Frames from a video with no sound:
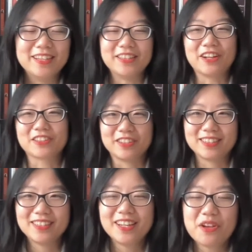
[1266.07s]
not
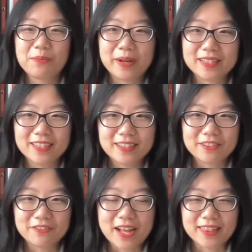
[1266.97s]
good. But
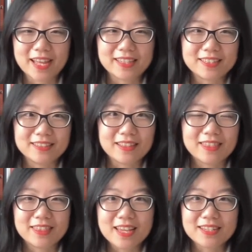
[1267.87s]
the fact that he
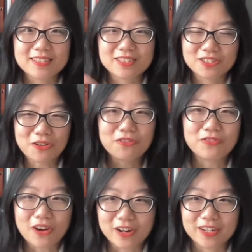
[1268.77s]
thinks so
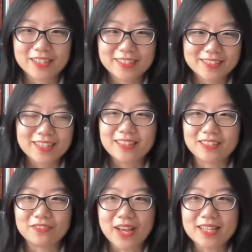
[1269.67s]
far in
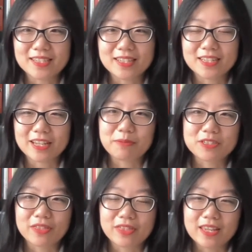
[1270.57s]
advance and he's able
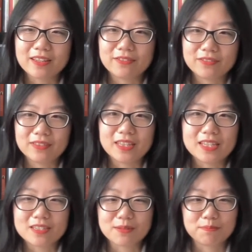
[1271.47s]
to think of
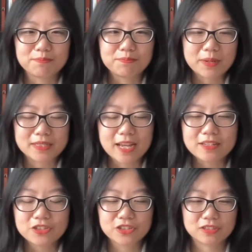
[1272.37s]
these
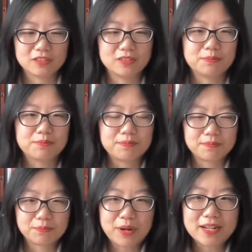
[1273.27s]
potential
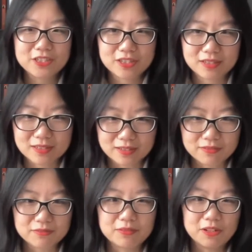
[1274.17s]
branches
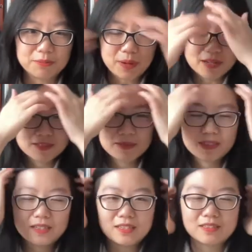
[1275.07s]
of you know
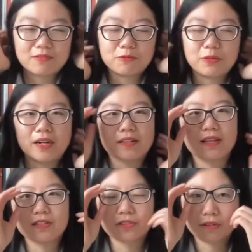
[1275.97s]
possibilities of where
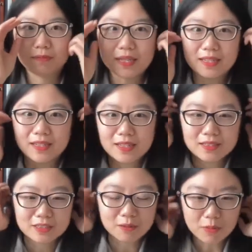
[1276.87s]
things could be
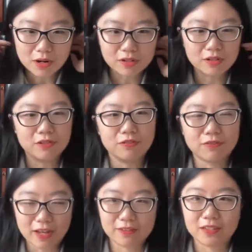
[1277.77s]
tomorrow,
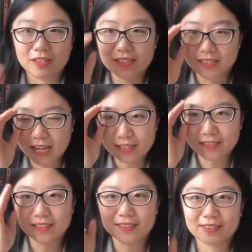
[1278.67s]
five years, ten
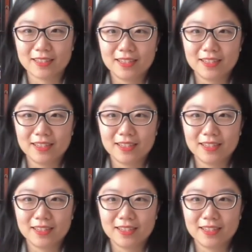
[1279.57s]
years.